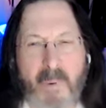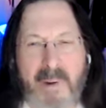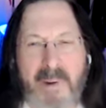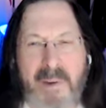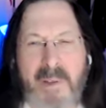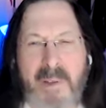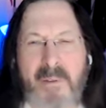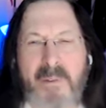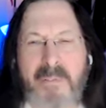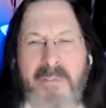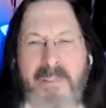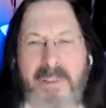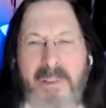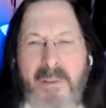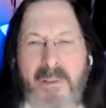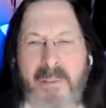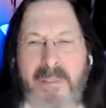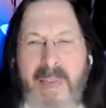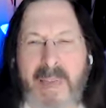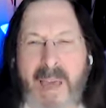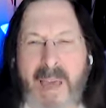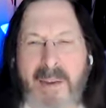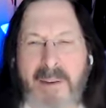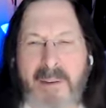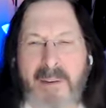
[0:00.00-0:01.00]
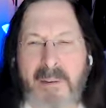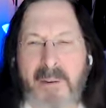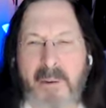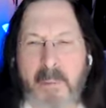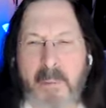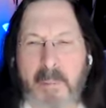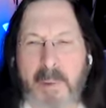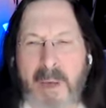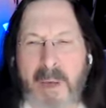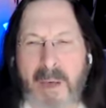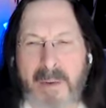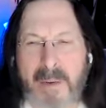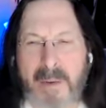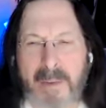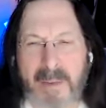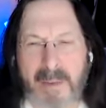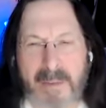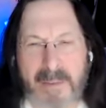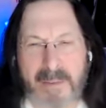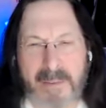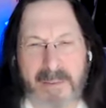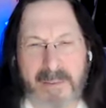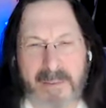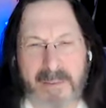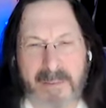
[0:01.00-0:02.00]
Where do you feel that in your
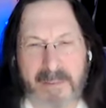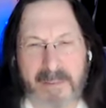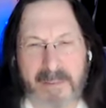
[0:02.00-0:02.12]
body?